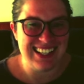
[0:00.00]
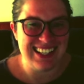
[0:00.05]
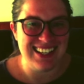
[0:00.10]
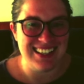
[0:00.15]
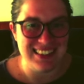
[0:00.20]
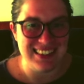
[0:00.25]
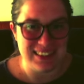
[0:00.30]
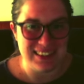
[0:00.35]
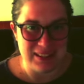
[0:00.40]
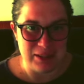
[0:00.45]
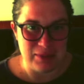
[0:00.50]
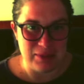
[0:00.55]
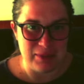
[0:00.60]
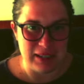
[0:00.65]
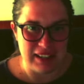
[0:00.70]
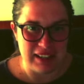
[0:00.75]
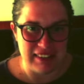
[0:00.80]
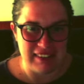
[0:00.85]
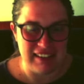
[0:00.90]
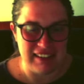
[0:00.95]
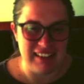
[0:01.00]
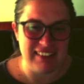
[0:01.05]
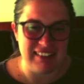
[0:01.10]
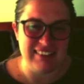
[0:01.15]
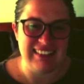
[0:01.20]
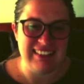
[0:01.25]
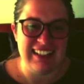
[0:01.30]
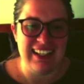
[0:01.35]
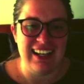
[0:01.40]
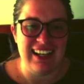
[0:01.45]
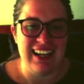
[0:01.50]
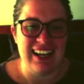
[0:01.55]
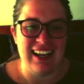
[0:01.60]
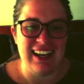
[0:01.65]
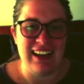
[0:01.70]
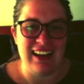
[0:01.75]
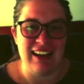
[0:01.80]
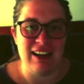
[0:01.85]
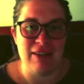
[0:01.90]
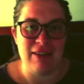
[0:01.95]
Little break there.
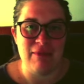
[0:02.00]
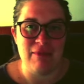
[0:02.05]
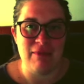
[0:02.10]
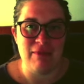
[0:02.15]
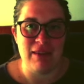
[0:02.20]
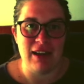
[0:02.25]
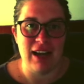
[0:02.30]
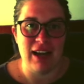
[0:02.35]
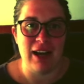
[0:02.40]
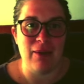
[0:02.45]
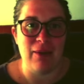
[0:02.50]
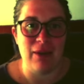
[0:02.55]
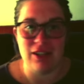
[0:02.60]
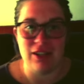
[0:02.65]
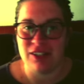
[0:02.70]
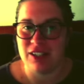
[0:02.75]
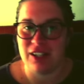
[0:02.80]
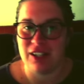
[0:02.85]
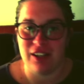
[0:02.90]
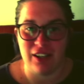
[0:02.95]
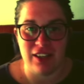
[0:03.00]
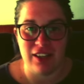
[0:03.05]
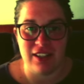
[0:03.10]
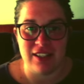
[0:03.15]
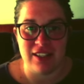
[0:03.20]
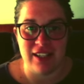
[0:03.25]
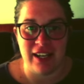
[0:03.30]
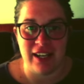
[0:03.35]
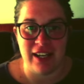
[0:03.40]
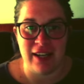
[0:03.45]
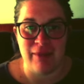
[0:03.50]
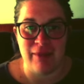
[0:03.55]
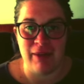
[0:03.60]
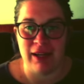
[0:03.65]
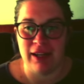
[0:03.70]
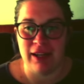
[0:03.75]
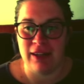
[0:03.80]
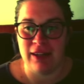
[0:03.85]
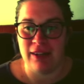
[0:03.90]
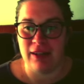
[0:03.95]
I watched it all the time.
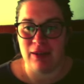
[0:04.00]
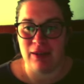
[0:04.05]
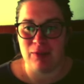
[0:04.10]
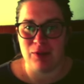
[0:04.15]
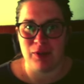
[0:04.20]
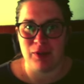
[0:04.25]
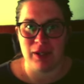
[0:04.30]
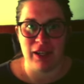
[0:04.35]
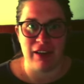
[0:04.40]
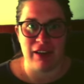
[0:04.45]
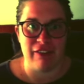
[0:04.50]
I ended up joining a